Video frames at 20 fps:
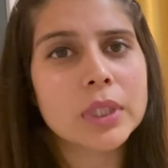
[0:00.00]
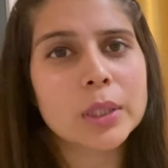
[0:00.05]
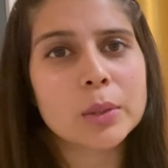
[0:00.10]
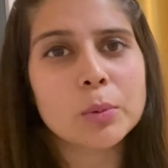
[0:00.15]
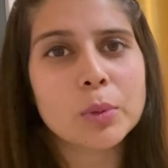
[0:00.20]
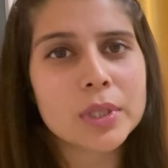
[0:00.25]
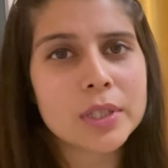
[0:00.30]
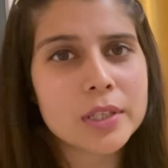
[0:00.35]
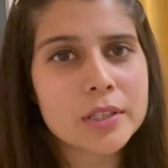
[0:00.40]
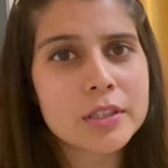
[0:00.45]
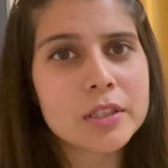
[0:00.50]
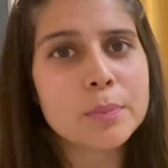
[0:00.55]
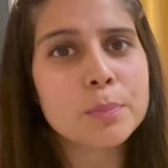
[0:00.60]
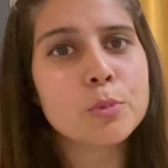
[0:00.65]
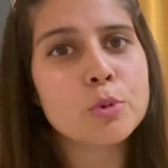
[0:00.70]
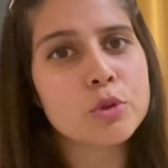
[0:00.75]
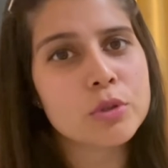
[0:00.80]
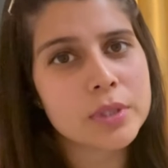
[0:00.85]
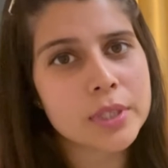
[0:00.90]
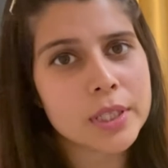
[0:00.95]
what is the
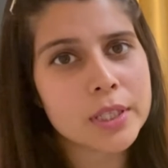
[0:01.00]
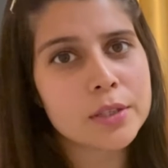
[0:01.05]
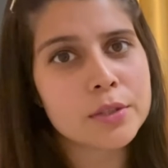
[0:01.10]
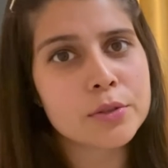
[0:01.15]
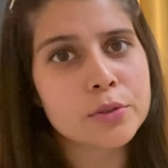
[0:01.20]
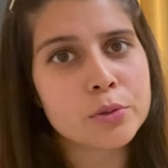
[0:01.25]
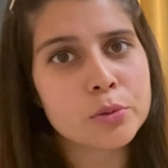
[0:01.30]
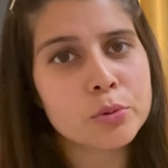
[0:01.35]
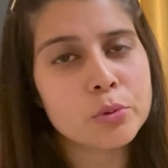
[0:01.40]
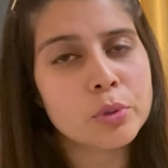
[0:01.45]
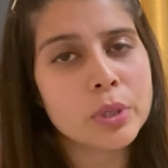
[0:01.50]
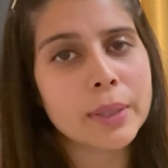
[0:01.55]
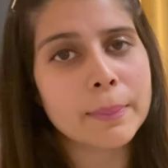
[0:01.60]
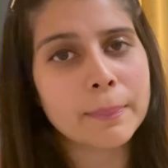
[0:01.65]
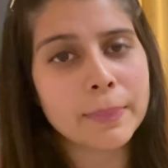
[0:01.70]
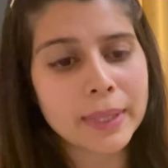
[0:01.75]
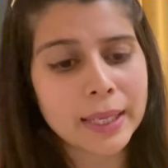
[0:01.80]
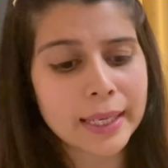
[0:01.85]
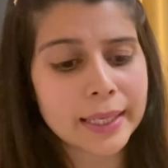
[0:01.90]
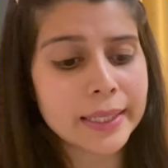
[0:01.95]
process to
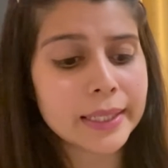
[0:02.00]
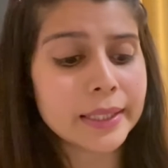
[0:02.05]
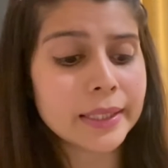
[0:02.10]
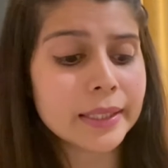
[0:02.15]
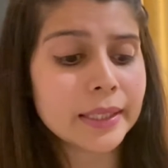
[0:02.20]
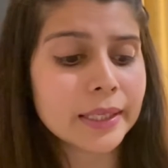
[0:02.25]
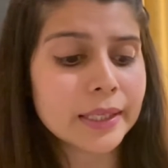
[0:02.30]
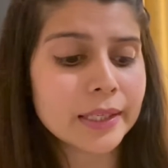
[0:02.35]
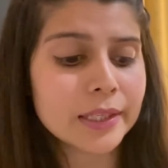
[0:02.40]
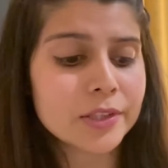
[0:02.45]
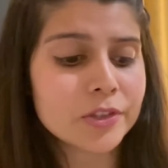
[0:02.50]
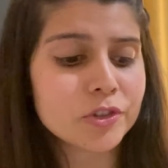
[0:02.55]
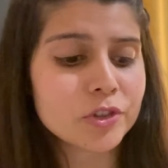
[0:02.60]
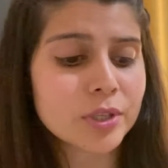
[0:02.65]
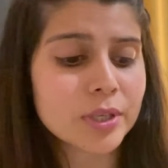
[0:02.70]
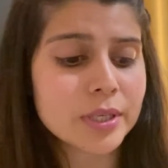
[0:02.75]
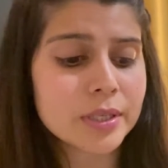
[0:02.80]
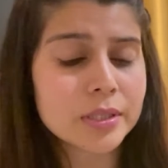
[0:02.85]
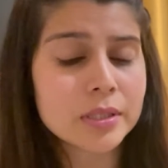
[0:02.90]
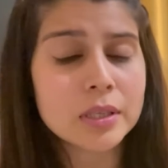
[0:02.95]
apply in
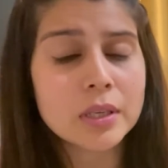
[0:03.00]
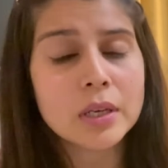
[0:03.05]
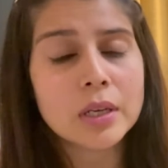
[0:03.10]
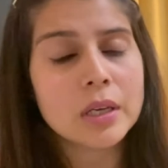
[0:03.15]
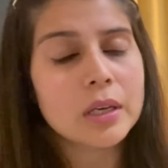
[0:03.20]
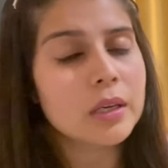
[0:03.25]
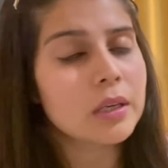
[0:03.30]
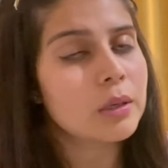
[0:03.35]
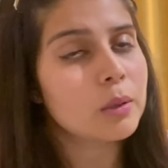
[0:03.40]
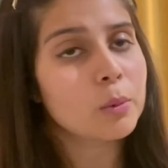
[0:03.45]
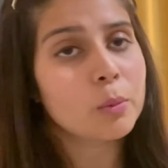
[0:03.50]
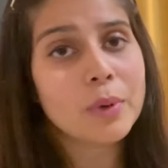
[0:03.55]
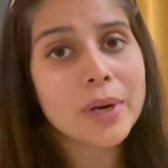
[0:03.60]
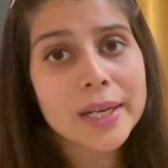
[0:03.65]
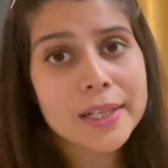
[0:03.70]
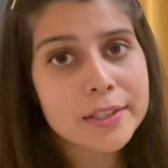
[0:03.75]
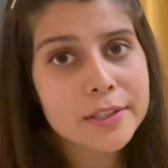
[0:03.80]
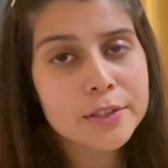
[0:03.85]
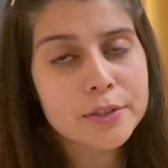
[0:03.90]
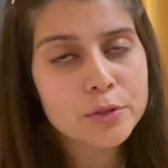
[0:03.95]
NHS,
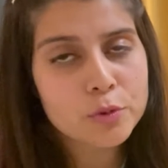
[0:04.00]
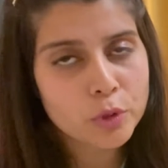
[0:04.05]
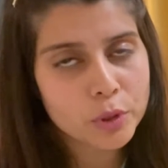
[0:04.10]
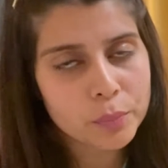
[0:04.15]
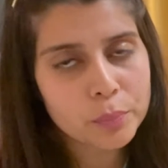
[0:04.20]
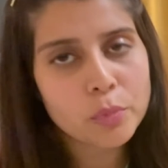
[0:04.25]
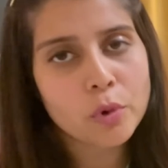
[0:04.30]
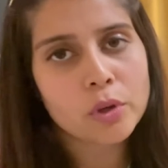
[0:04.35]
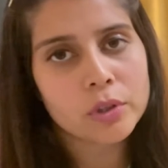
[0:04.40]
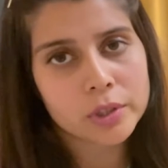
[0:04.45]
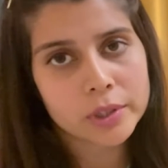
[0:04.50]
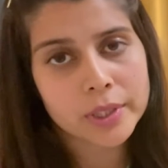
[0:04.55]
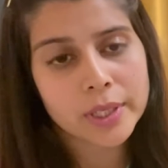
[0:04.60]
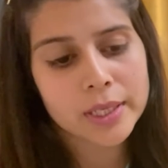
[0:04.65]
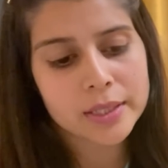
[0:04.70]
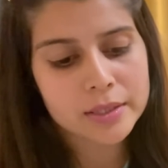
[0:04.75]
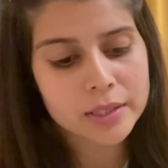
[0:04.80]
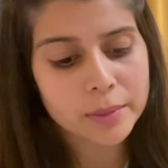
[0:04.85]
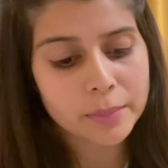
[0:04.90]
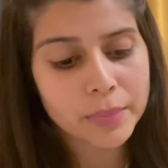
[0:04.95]
why it is so important
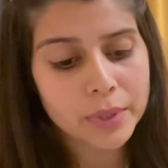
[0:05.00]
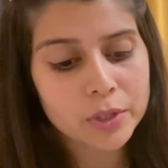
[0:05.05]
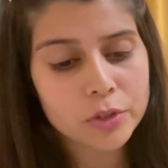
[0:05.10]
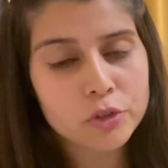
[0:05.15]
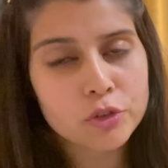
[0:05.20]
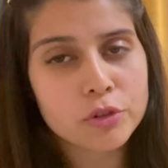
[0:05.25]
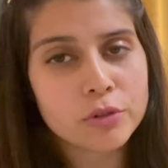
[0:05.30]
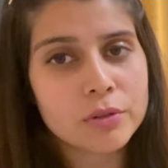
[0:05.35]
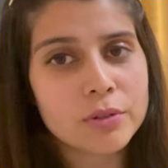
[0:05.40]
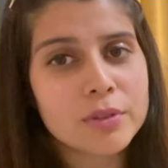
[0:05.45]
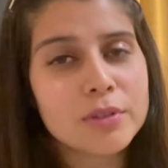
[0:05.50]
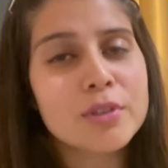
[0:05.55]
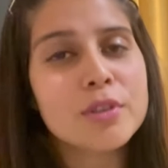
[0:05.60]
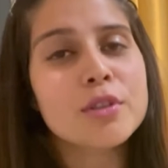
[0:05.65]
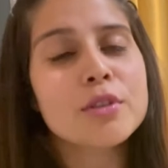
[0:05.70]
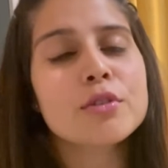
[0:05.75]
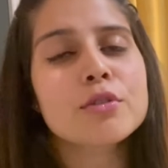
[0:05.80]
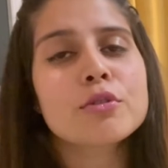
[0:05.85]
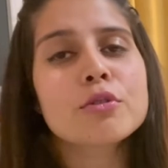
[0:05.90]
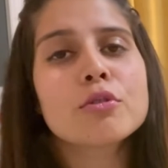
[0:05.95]
as I mentioned.
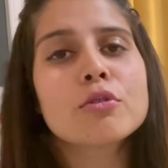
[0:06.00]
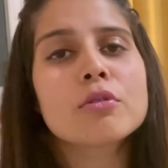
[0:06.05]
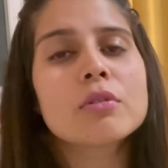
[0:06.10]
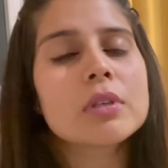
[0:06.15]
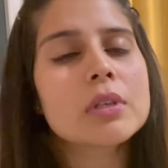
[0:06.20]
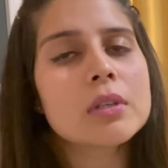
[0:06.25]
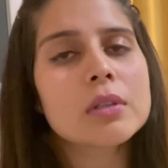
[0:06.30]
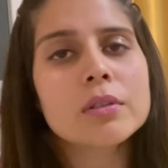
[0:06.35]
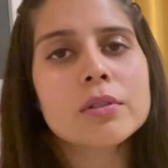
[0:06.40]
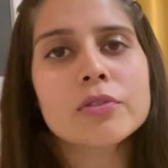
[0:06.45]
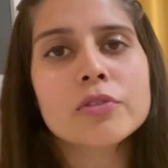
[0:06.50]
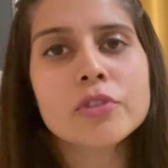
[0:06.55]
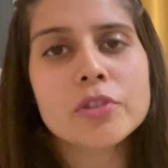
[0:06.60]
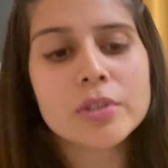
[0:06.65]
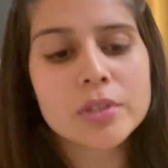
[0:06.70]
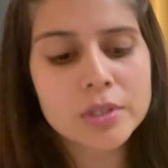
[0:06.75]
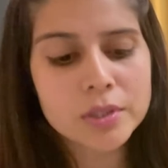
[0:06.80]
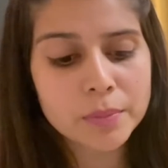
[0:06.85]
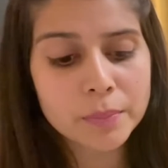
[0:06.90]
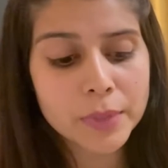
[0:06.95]
So
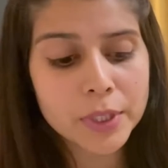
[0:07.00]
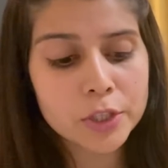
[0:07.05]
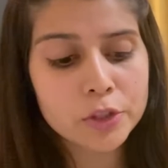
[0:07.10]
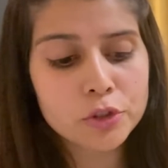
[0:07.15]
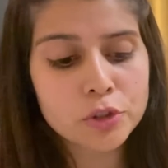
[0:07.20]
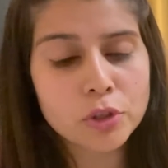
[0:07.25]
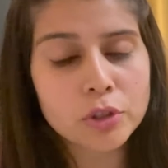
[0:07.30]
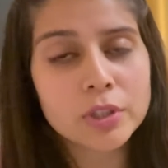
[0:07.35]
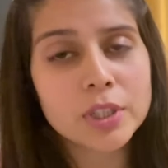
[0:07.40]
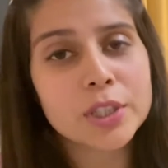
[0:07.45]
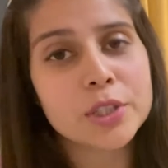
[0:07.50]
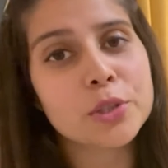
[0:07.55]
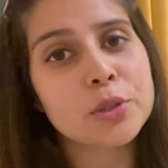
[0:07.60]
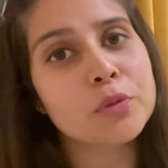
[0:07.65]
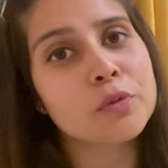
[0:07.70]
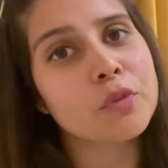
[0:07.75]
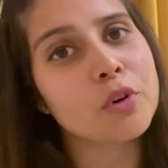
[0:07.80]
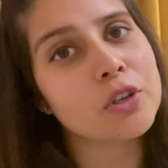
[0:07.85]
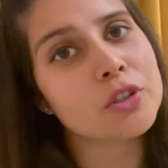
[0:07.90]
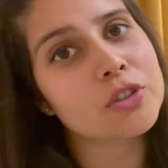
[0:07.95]
just make sure that you
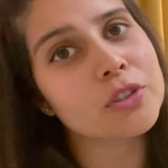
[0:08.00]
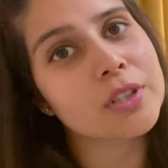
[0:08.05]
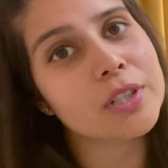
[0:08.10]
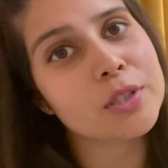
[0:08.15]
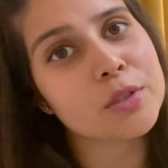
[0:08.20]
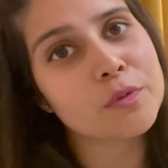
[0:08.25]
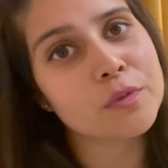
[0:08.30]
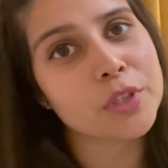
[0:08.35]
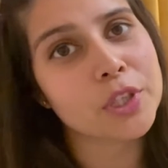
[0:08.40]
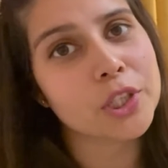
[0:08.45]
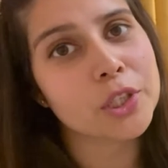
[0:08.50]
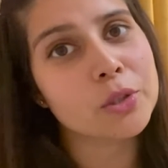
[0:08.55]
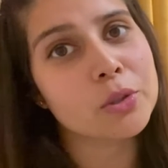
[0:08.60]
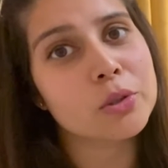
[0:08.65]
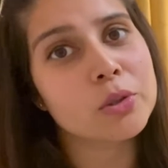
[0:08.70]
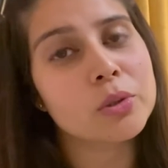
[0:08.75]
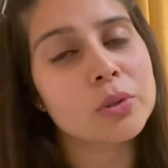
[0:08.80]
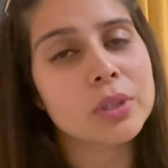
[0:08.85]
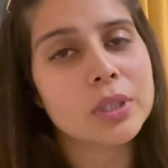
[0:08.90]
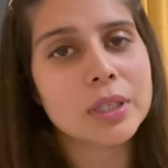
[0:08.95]
watch this
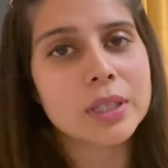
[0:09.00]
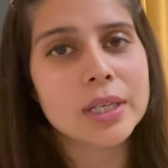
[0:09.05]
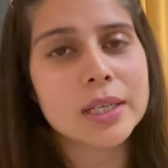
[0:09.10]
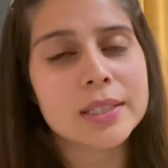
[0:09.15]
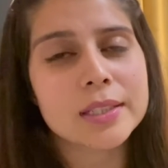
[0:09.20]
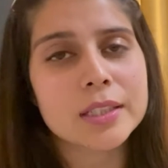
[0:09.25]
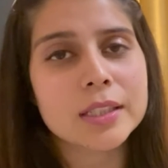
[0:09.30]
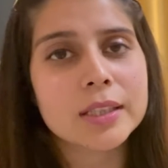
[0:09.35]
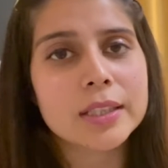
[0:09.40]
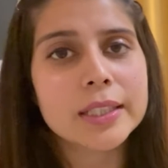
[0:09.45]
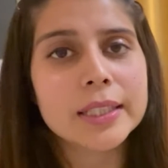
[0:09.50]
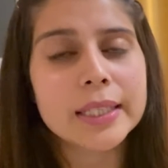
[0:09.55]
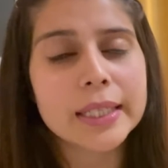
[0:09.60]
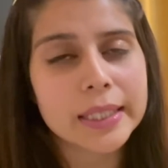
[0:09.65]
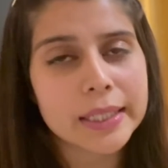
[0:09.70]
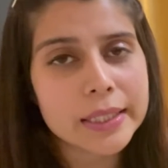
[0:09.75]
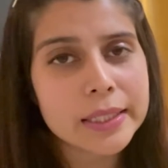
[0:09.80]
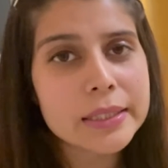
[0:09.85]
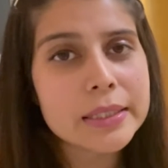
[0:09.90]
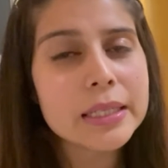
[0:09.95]
video until the
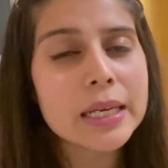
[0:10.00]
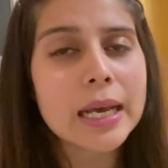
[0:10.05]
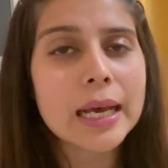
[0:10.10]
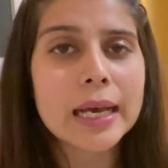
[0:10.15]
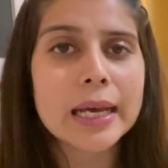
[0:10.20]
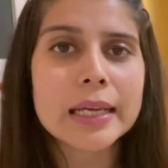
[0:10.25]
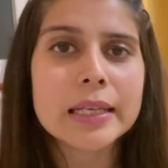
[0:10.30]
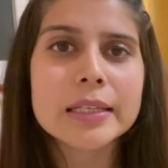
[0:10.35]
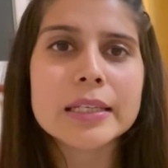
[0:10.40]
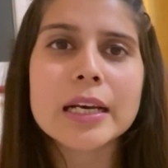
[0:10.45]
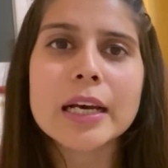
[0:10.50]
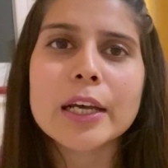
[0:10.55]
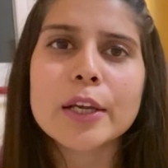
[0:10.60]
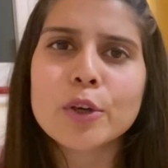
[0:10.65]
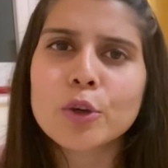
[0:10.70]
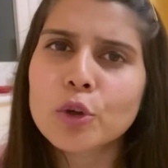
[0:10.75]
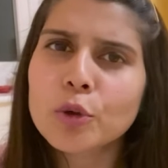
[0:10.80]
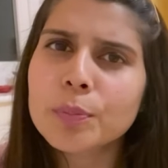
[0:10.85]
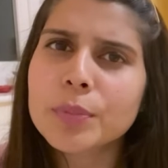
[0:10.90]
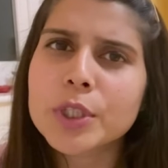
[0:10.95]
end, and I
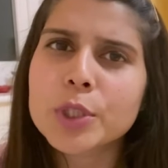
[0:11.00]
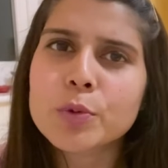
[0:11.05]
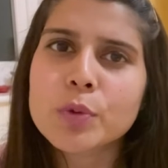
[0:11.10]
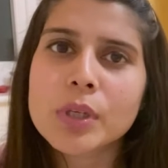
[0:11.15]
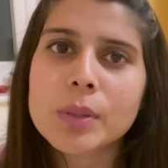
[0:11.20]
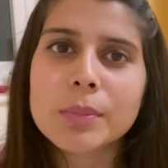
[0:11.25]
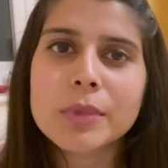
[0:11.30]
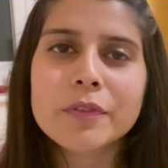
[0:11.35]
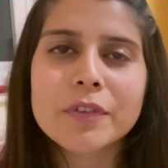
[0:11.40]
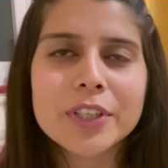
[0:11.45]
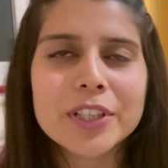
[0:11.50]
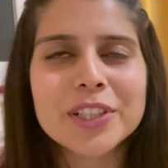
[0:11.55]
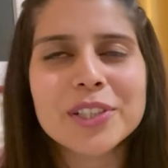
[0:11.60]
hope it will be very